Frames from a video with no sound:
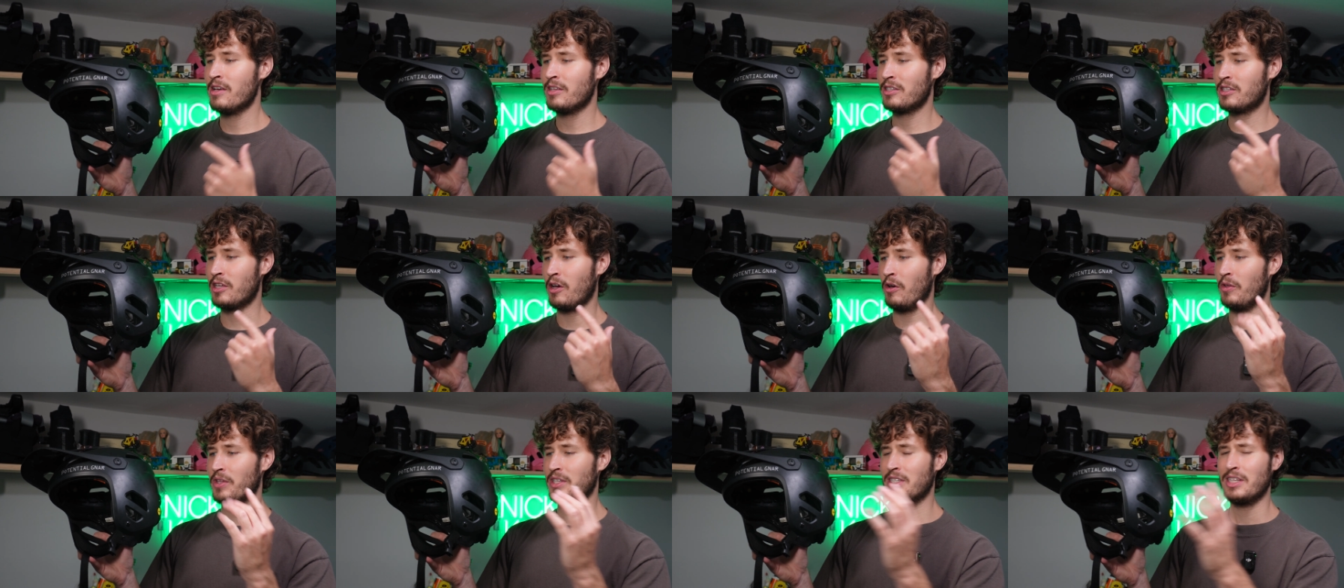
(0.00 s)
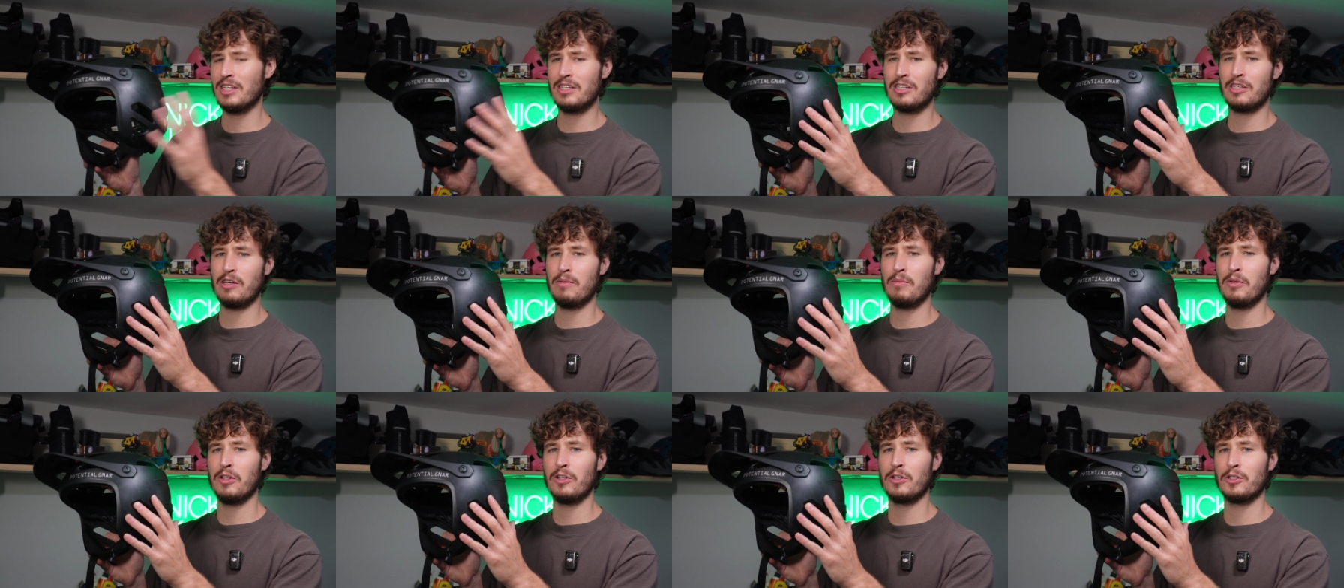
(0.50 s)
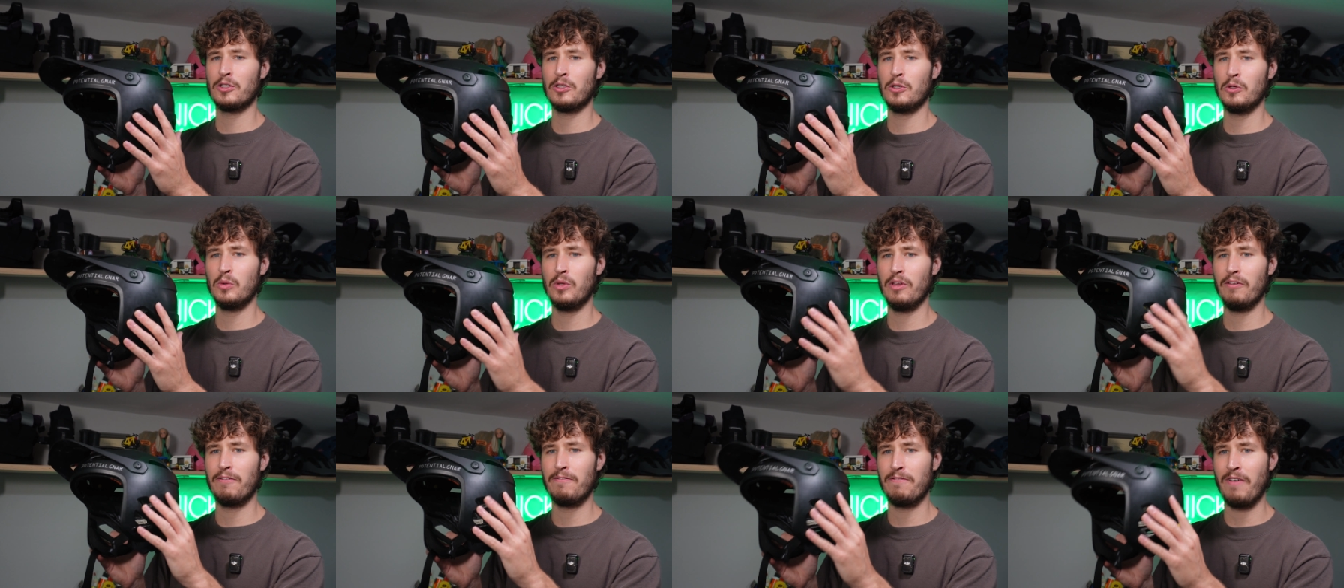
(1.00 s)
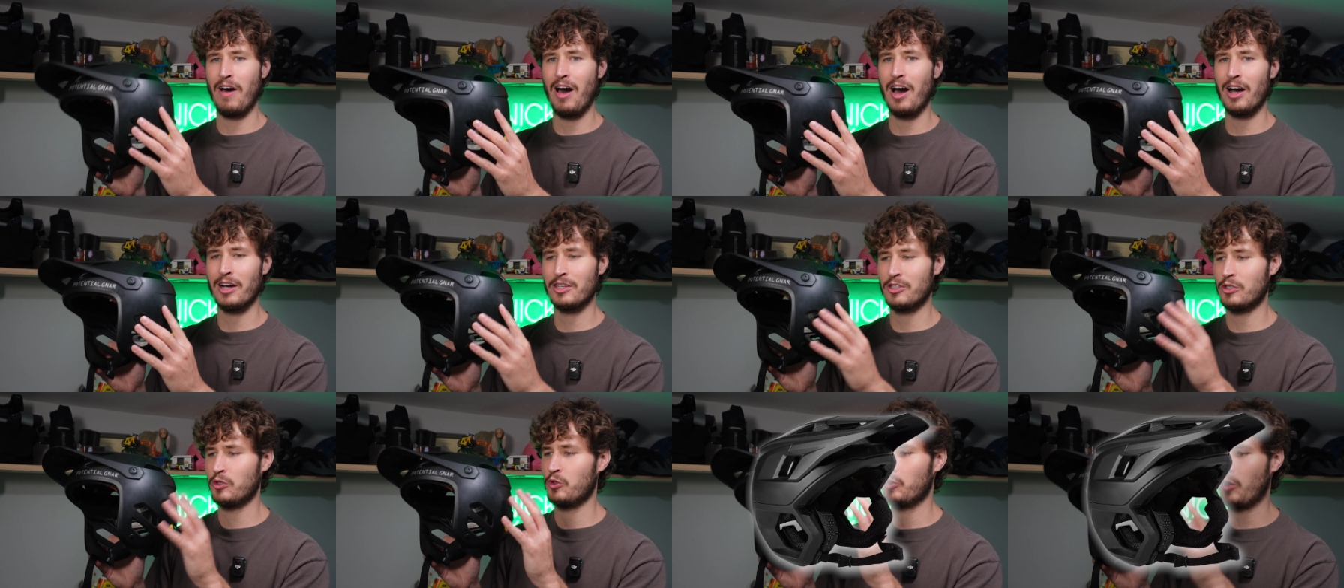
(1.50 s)
So this is similar to the
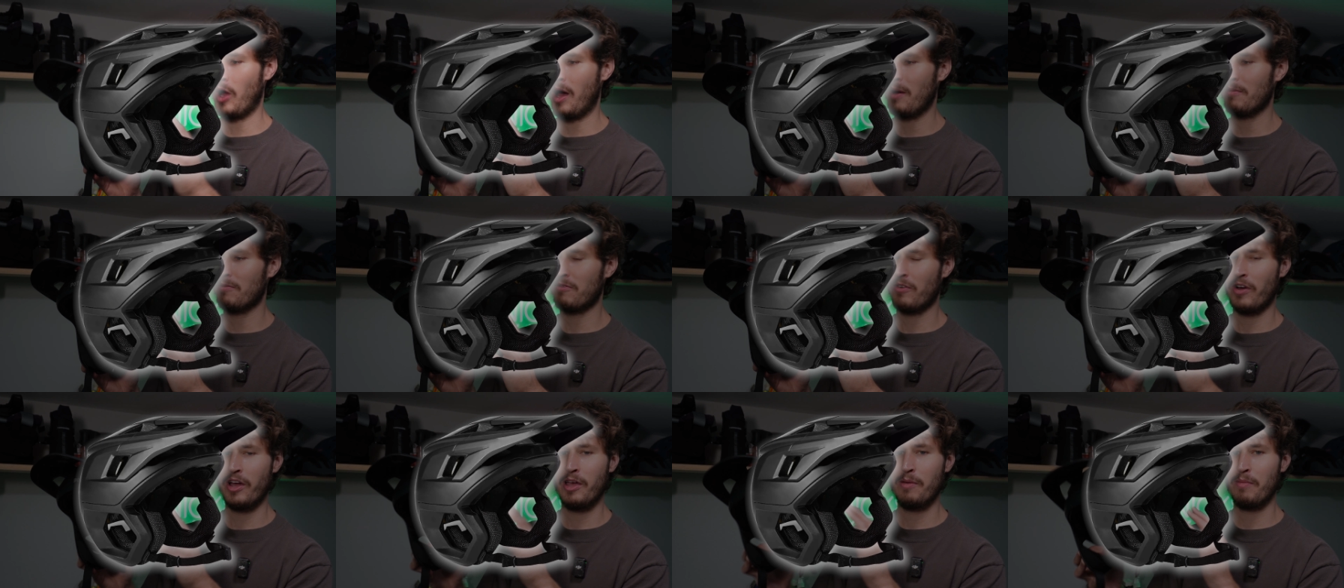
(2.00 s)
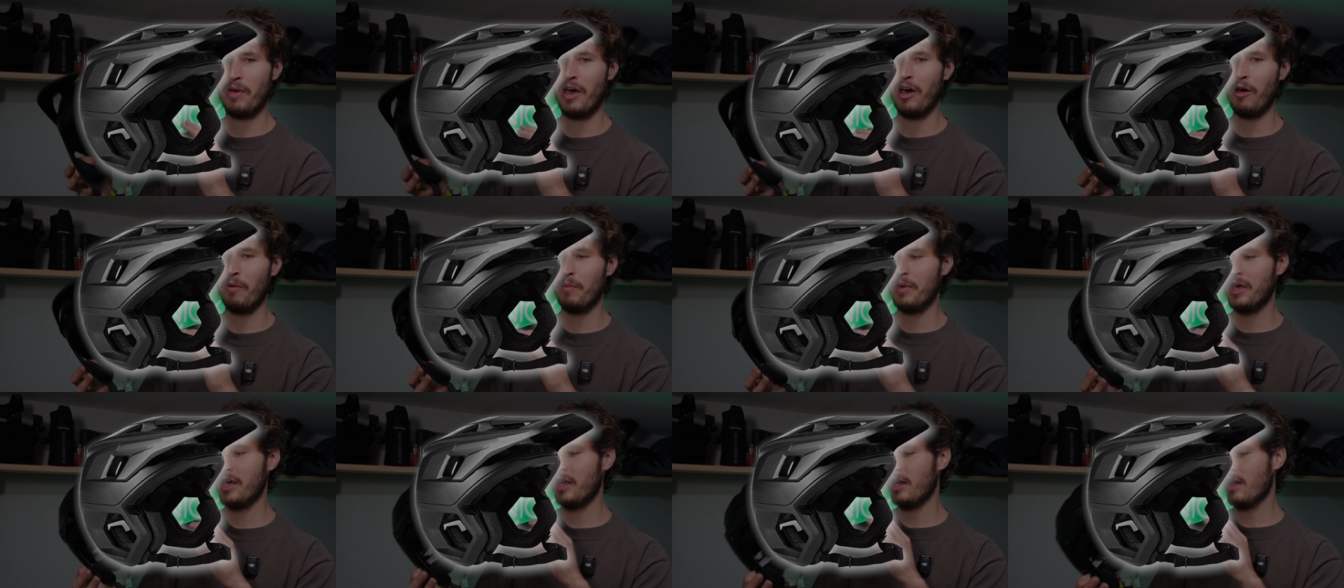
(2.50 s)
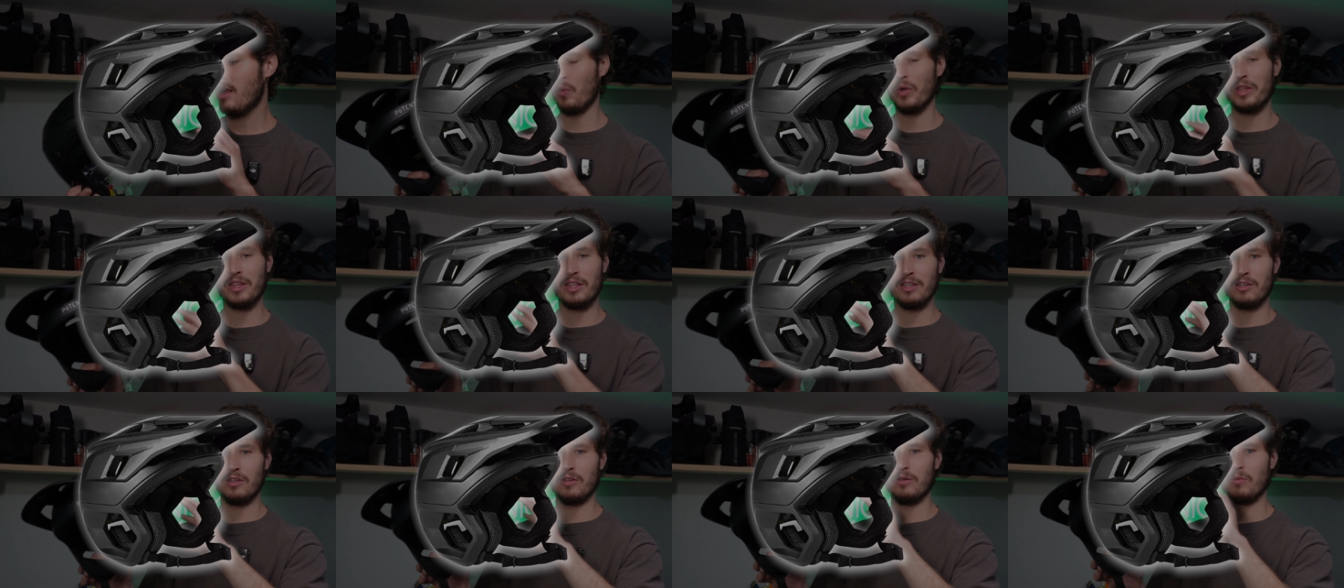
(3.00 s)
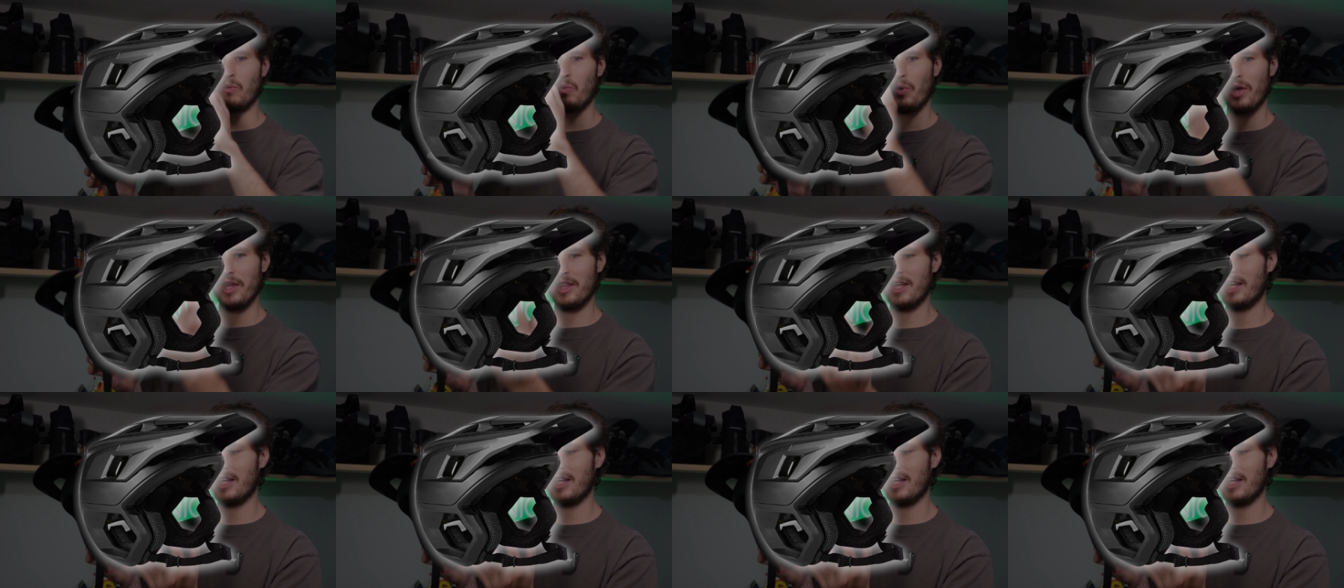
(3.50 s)
Fox drop frame helmet with the way